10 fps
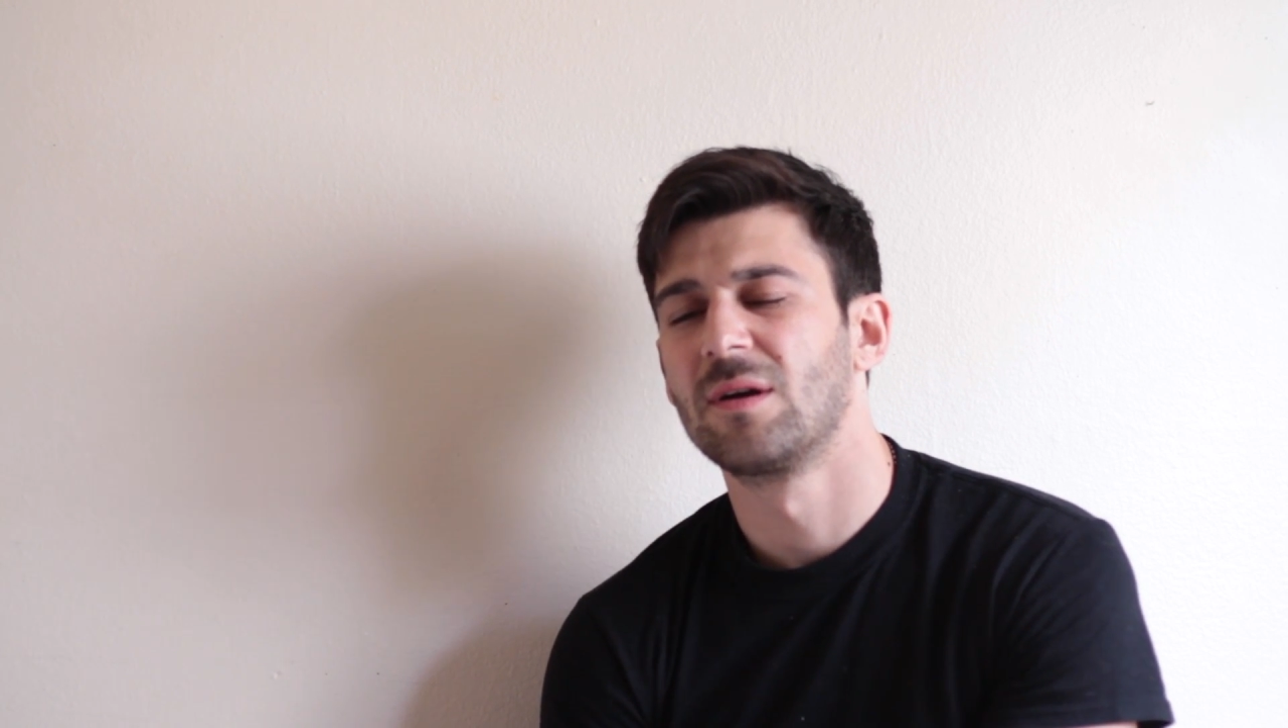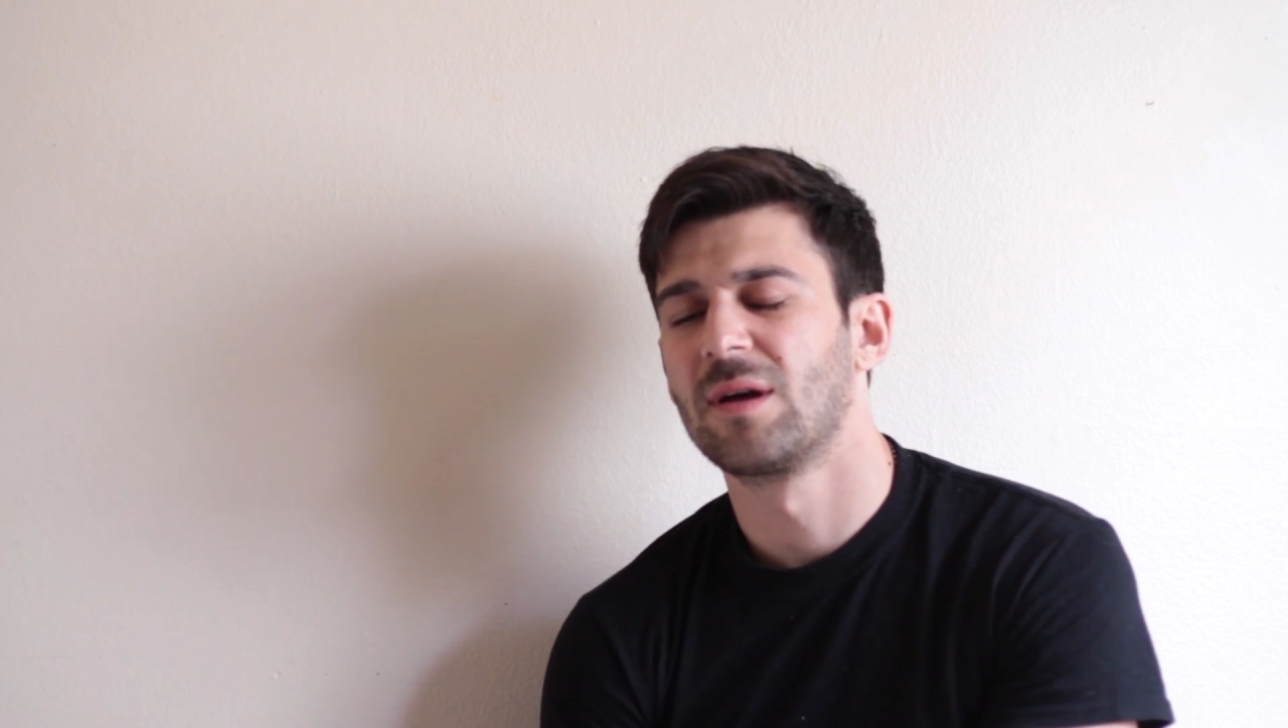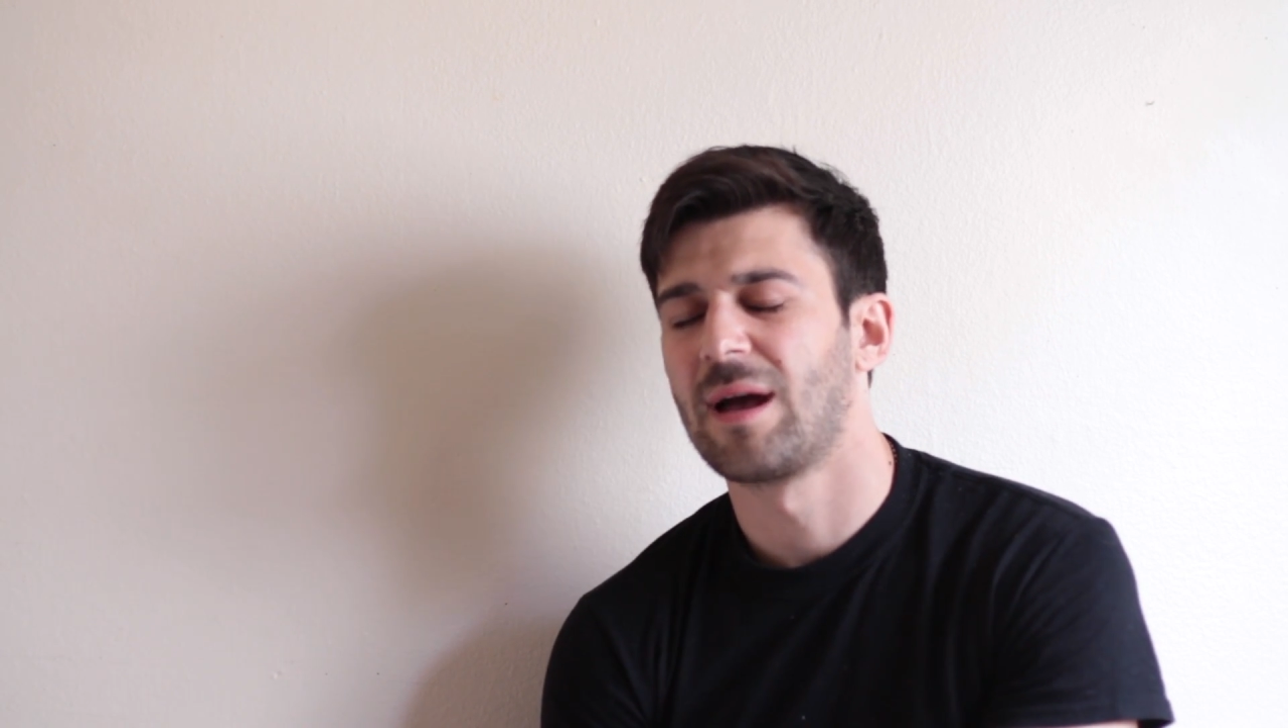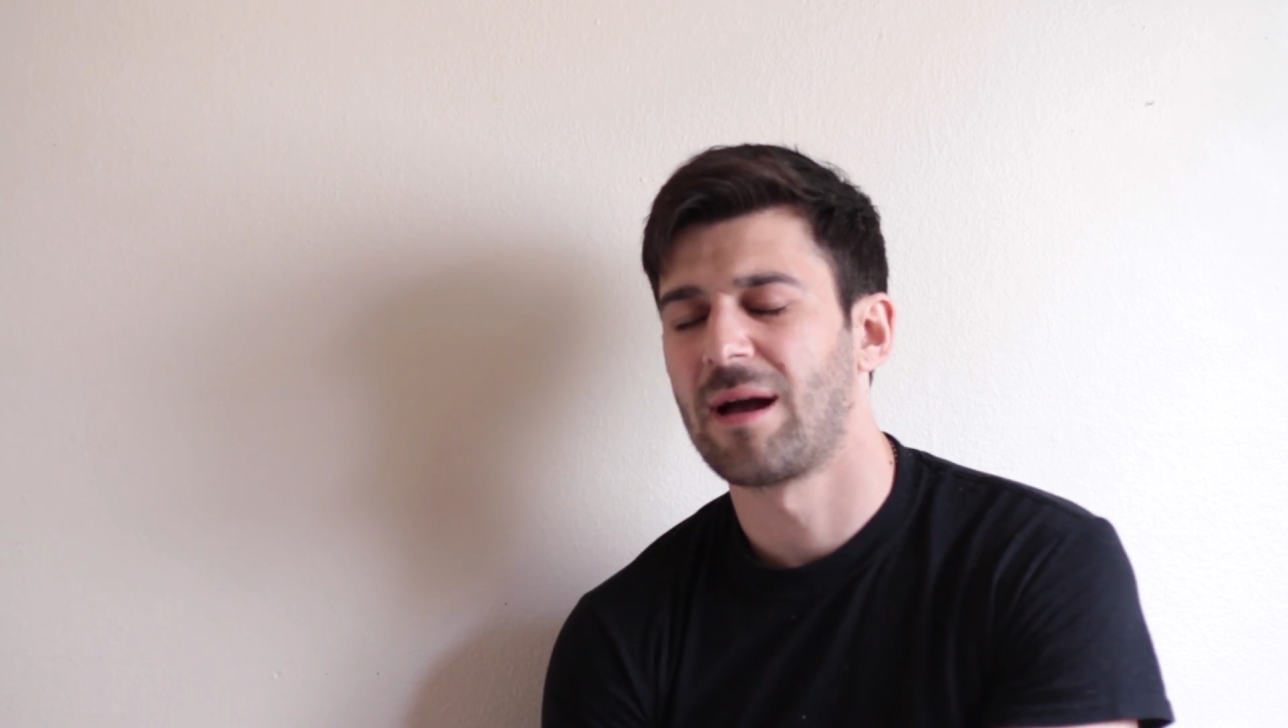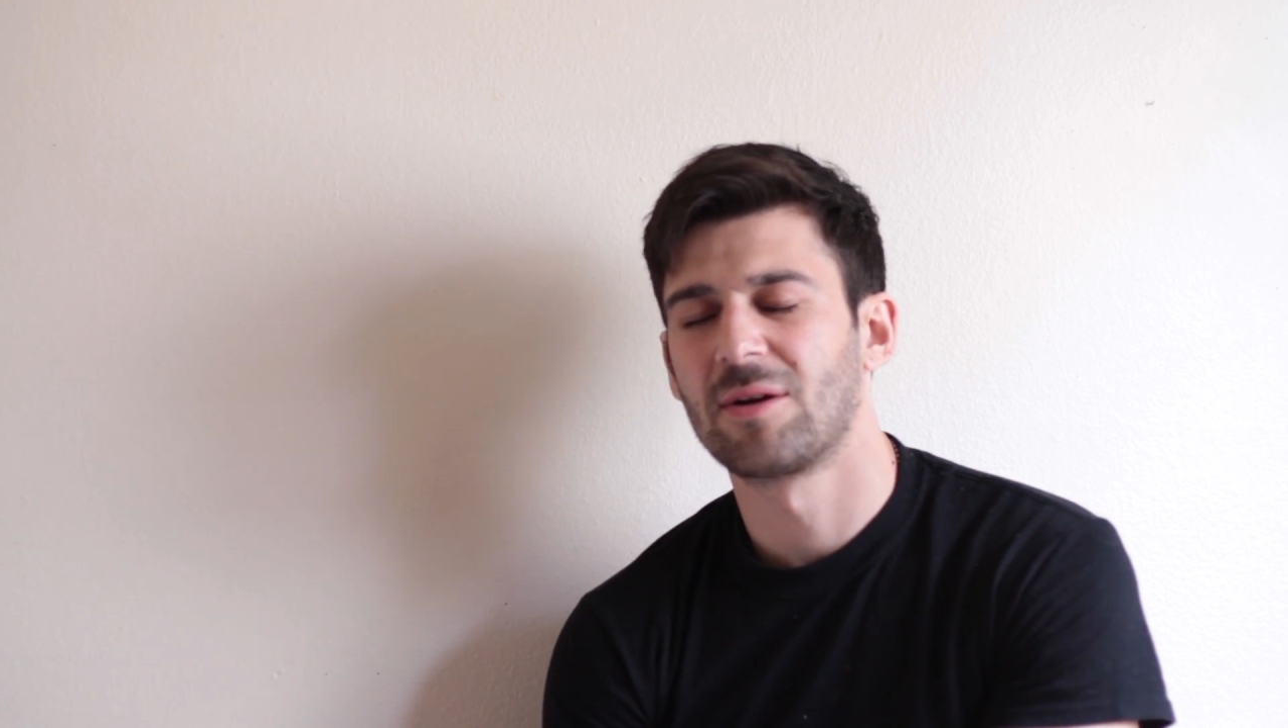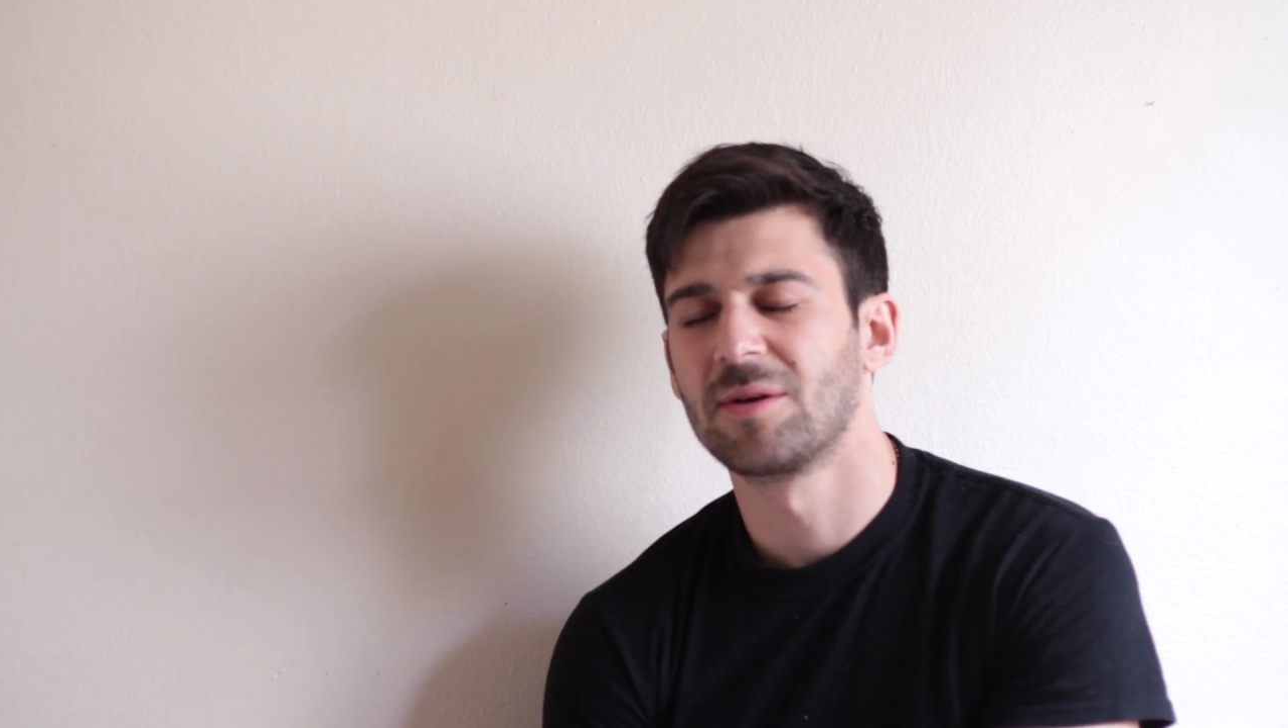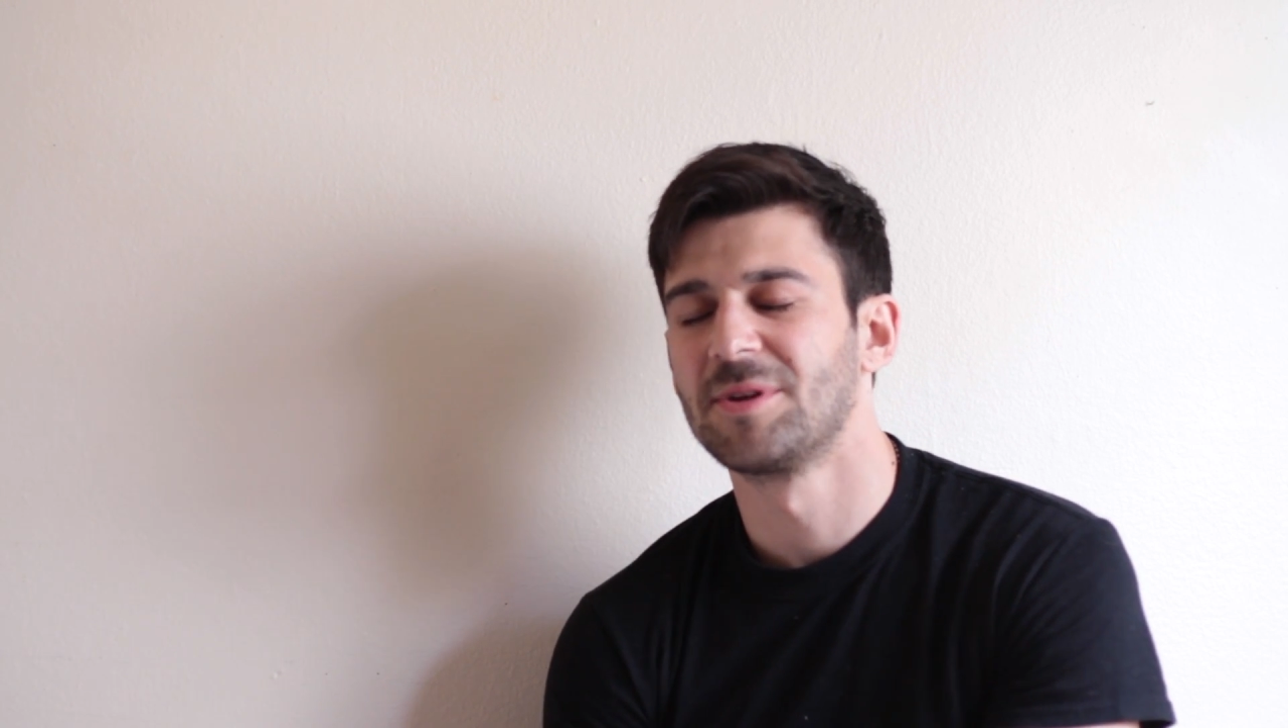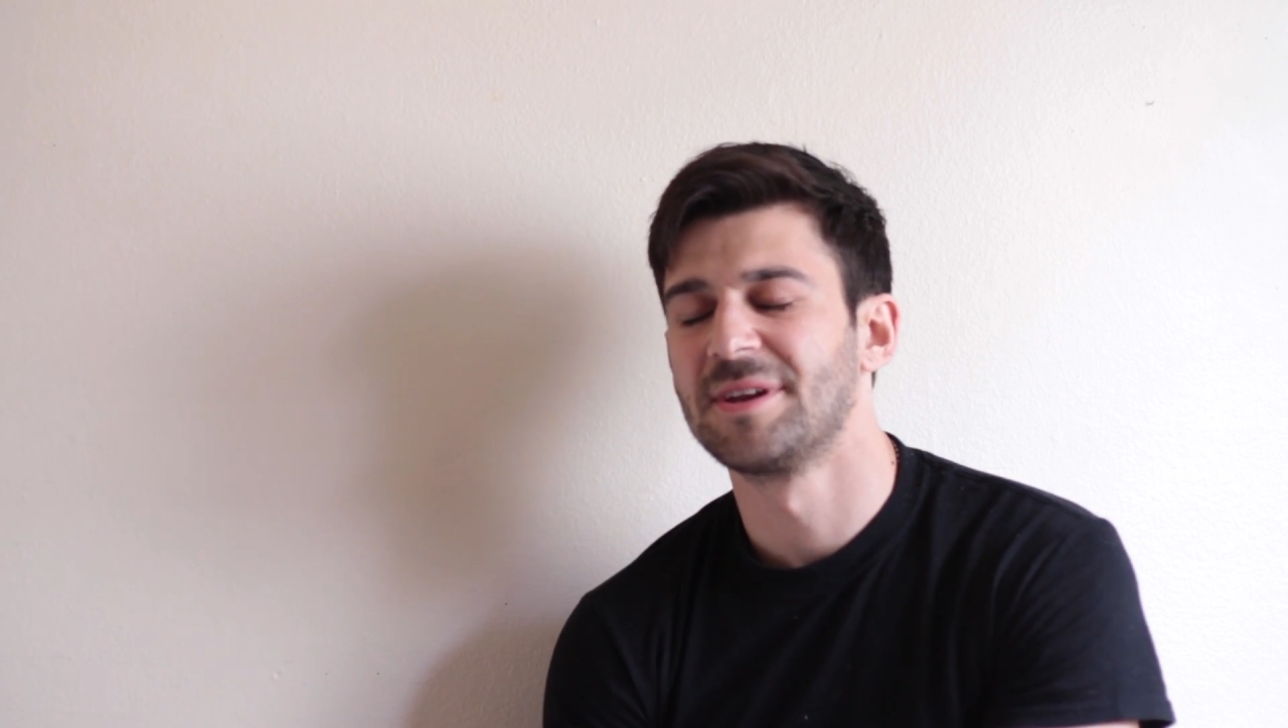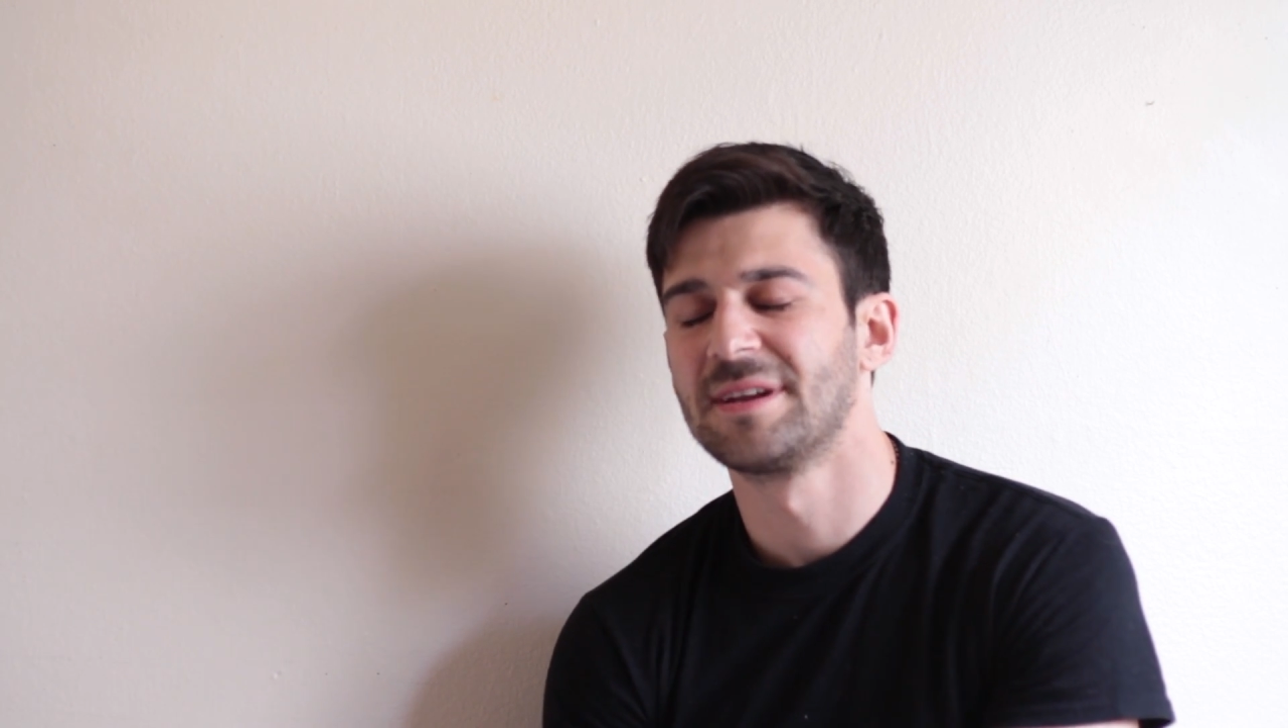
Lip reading: How come you